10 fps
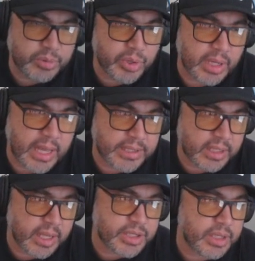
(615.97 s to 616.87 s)
what your Galactic
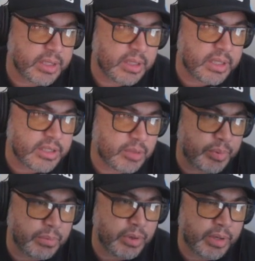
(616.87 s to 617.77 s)
Legend is. Look at the
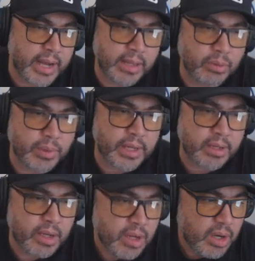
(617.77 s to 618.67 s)
Supreme Leader Kylo Ren.
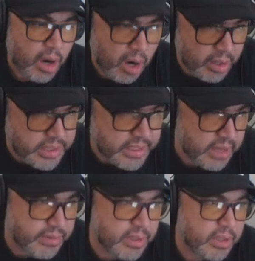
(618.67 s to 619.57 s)

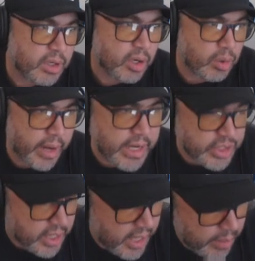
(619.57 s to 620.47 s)
R7, great
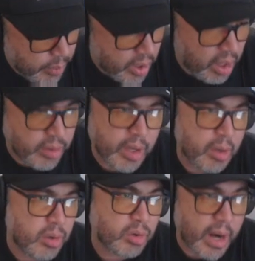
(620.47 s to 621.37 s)
job. We all know
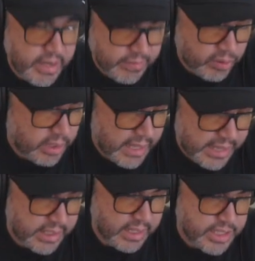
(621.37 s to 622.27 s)
grinding for a
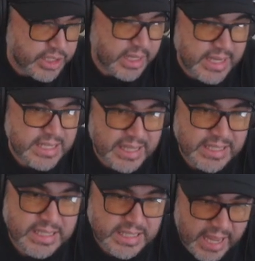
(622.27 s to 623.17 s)
Galactic Legend is
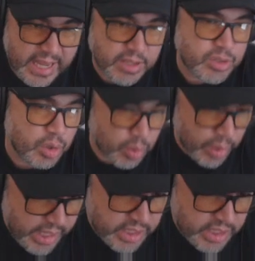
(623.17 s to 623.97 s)
insane, so great